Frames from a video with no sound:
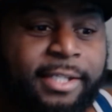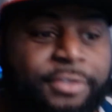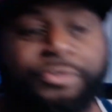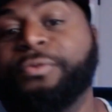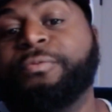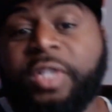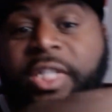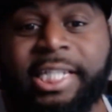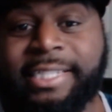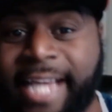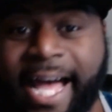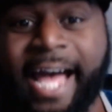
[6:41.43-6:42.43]
to really
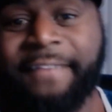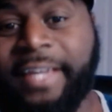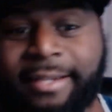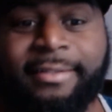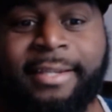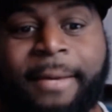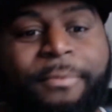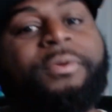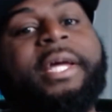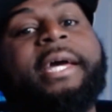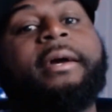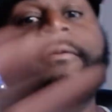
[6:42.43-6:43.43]
dive in depth on
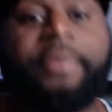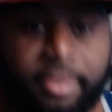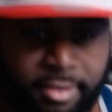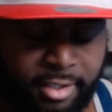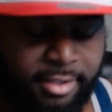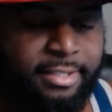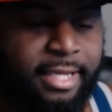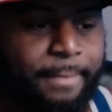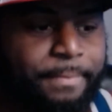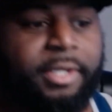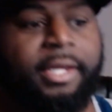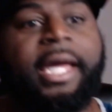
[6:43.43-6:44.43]
everything that's
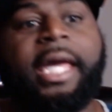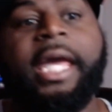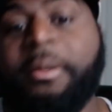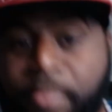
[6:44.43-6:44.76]
happening and